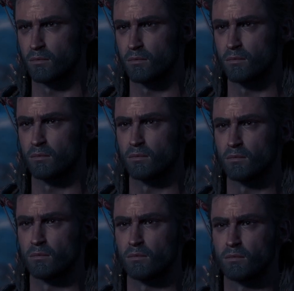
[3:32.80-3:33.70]

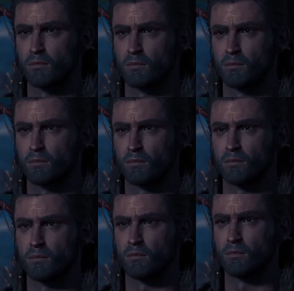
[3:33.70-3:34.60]

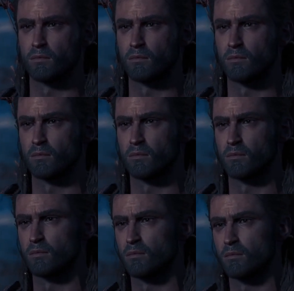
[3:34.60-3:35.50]

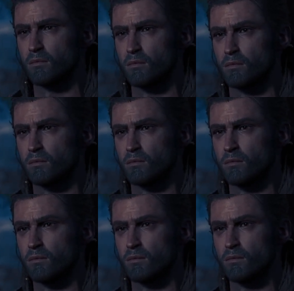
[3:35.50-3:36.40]
No one is speaking in this clip.